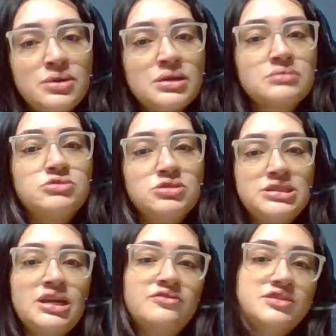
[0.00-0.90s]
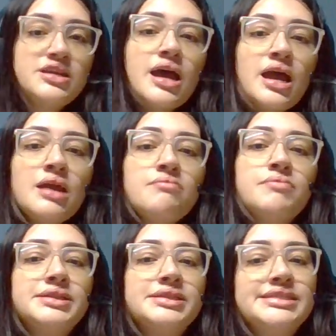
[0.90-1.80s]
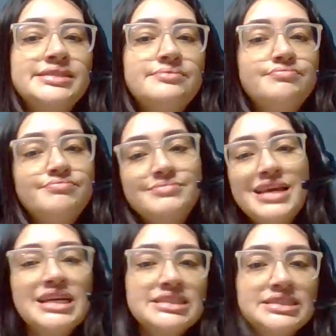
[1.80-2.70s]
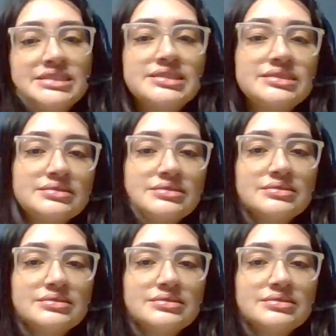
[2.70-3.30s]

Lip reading: it to save time, but tests